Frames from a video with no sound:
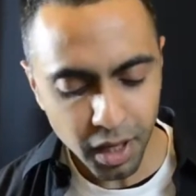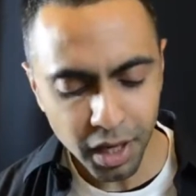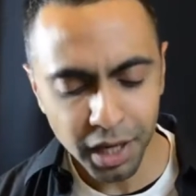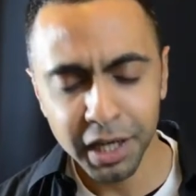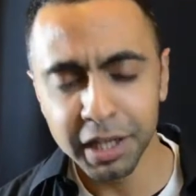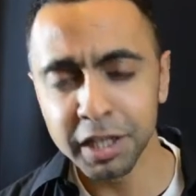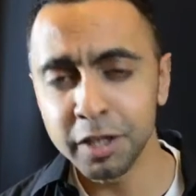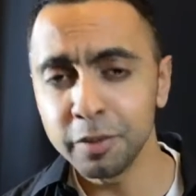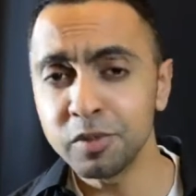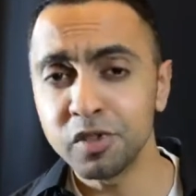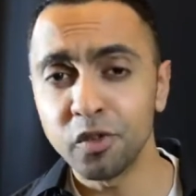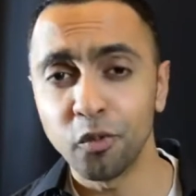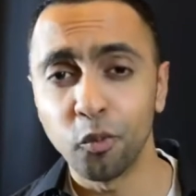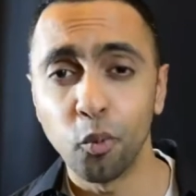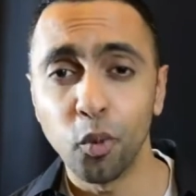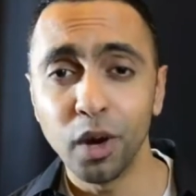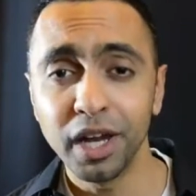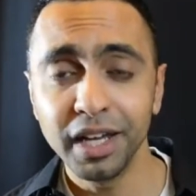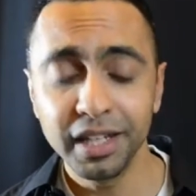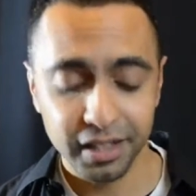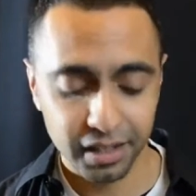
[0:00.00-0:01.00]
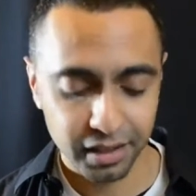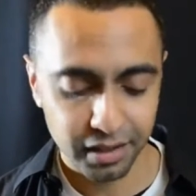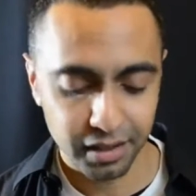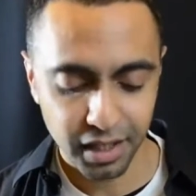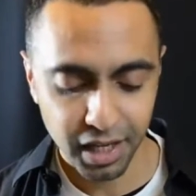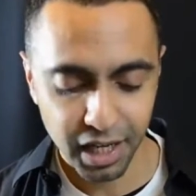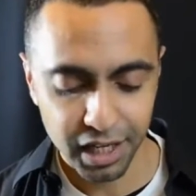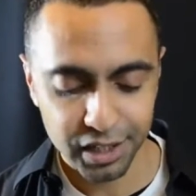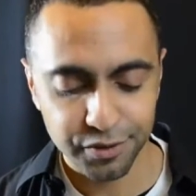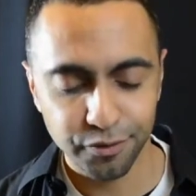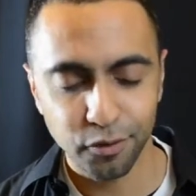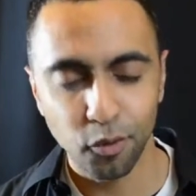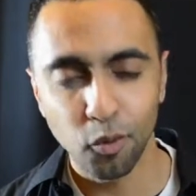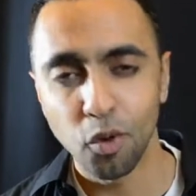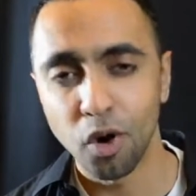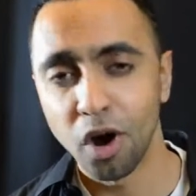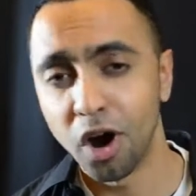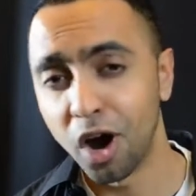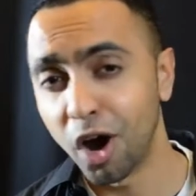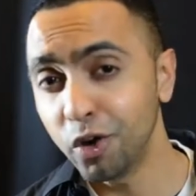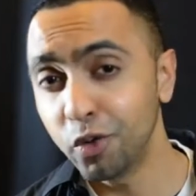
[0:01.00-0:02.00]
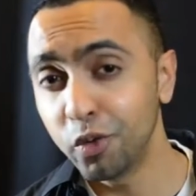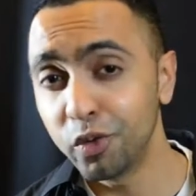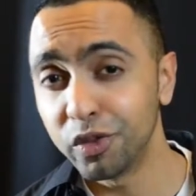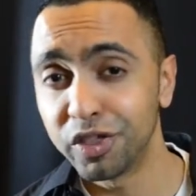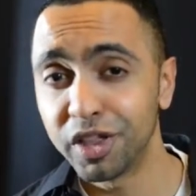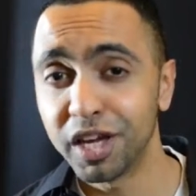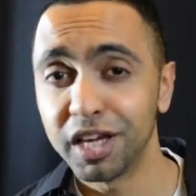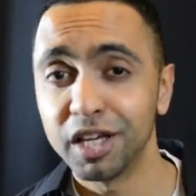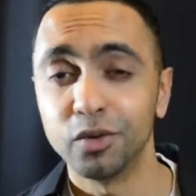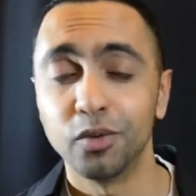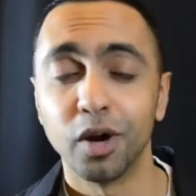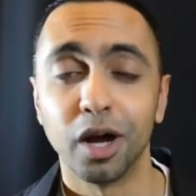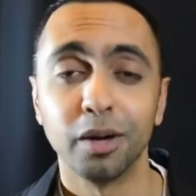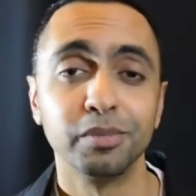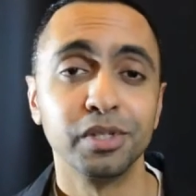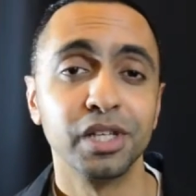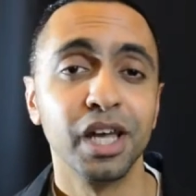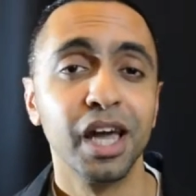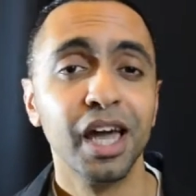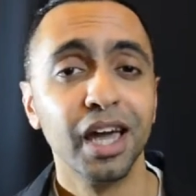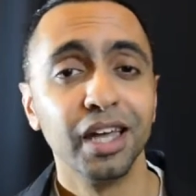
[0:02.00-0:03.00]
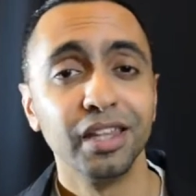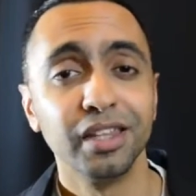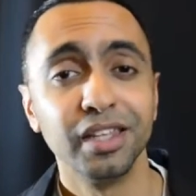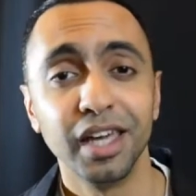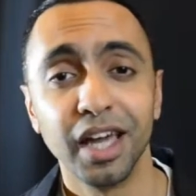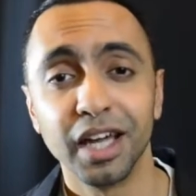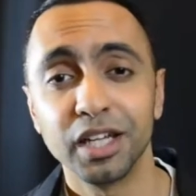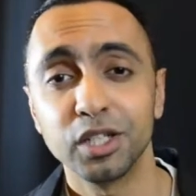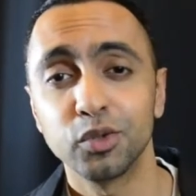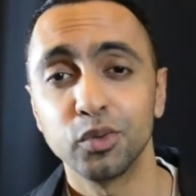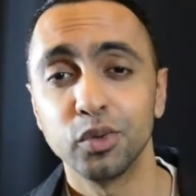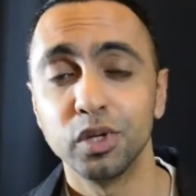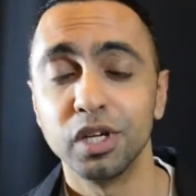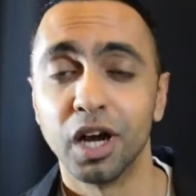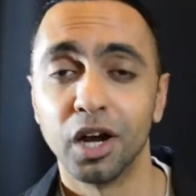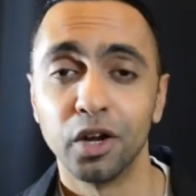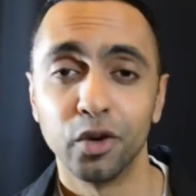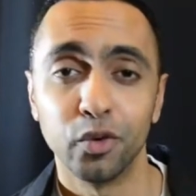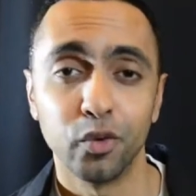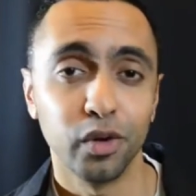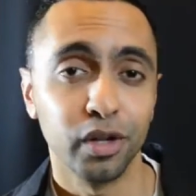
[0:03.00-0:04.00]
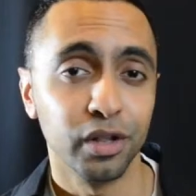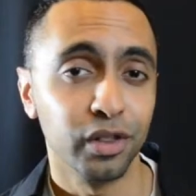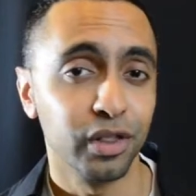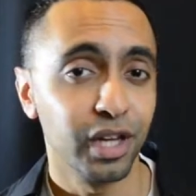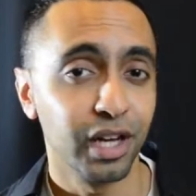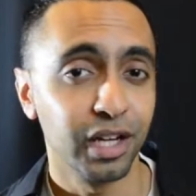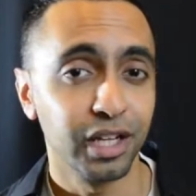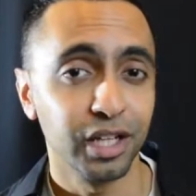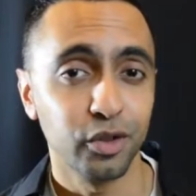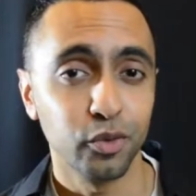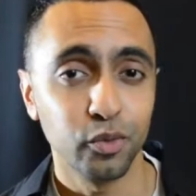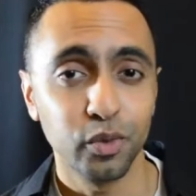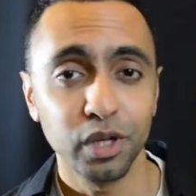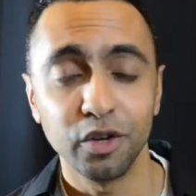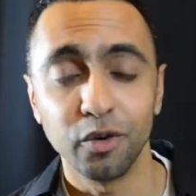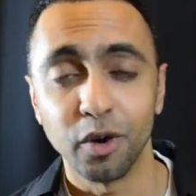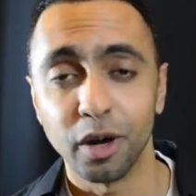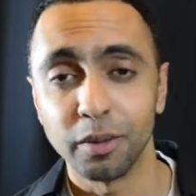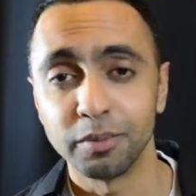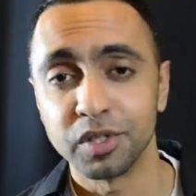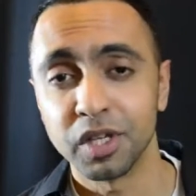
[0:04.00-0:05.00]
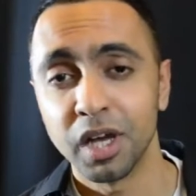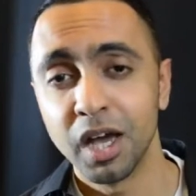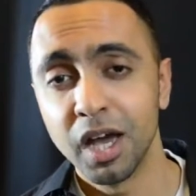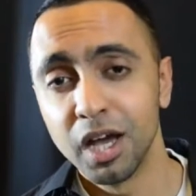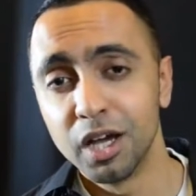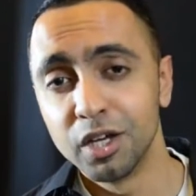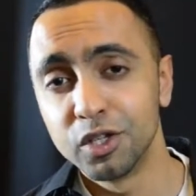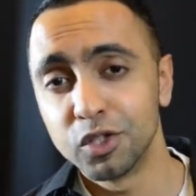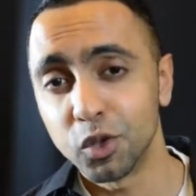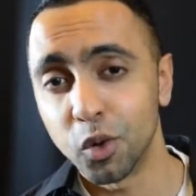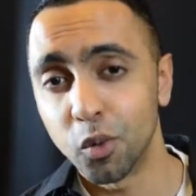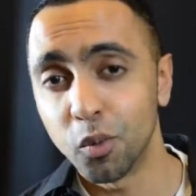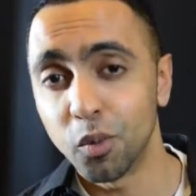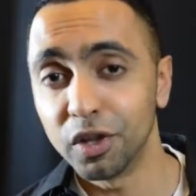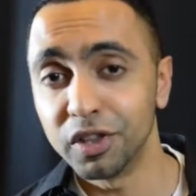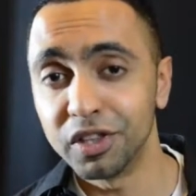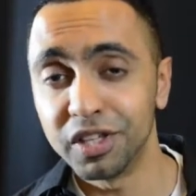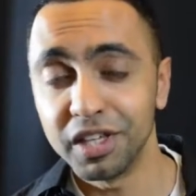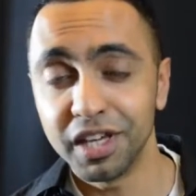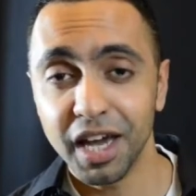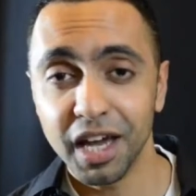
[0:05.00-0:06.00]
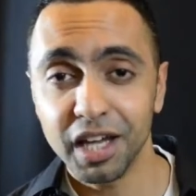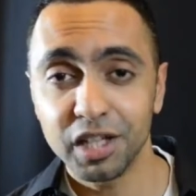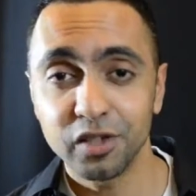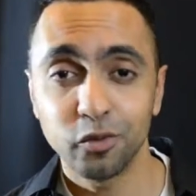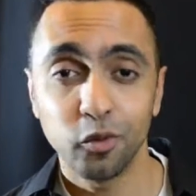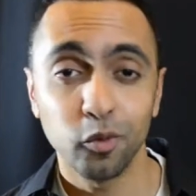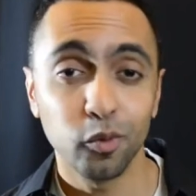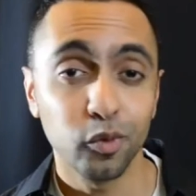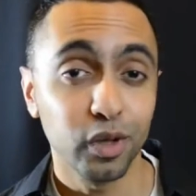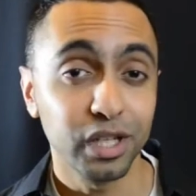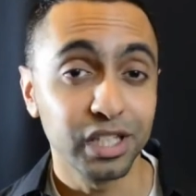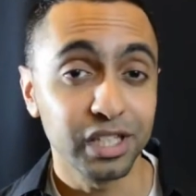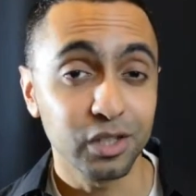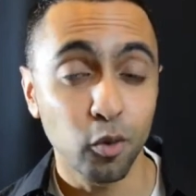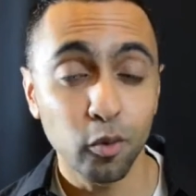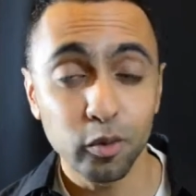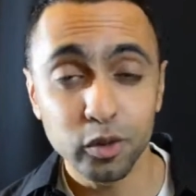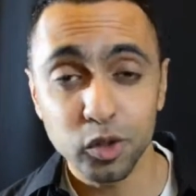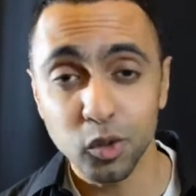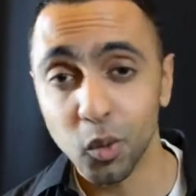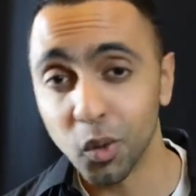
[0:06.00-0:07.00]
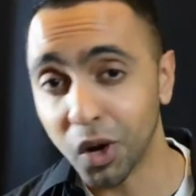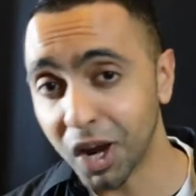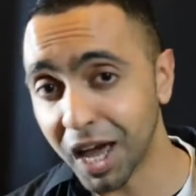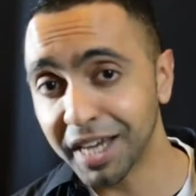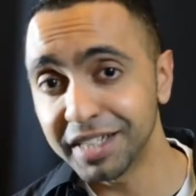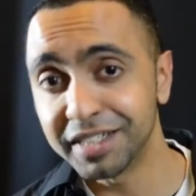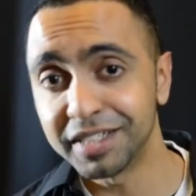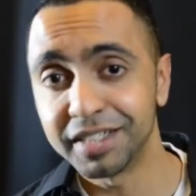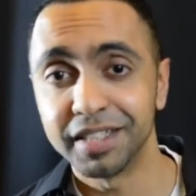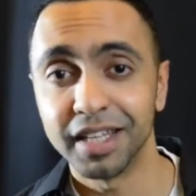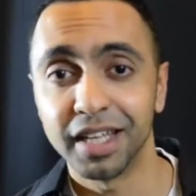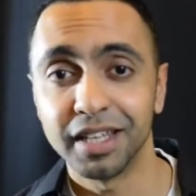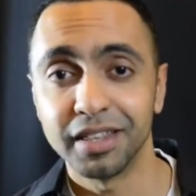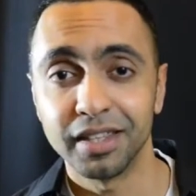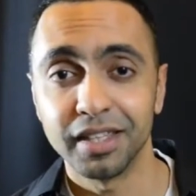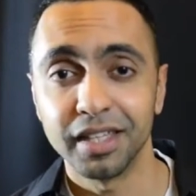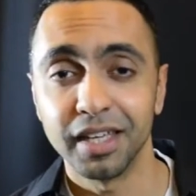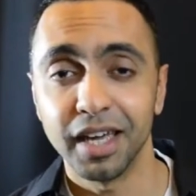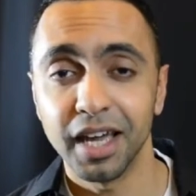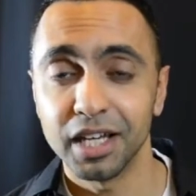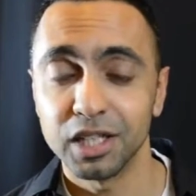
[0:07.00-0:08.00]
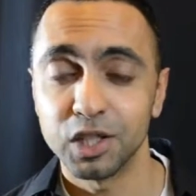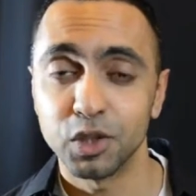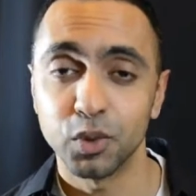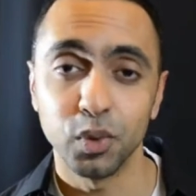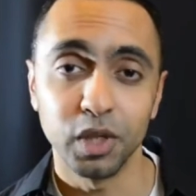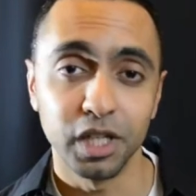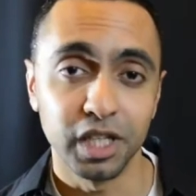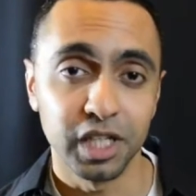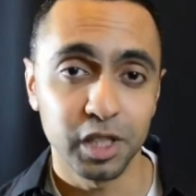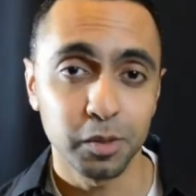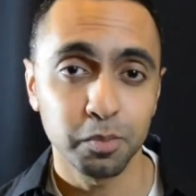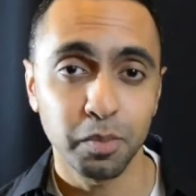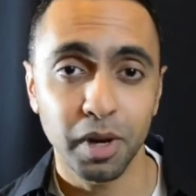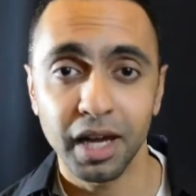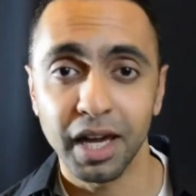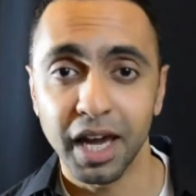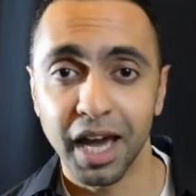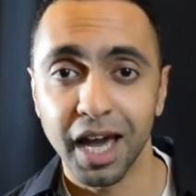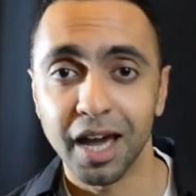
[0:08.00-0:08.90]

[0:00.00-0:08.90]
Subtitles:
In terms of weight, the S4 130 grams, the S3 133 grams. So the S4 is also lighter than the S3 despite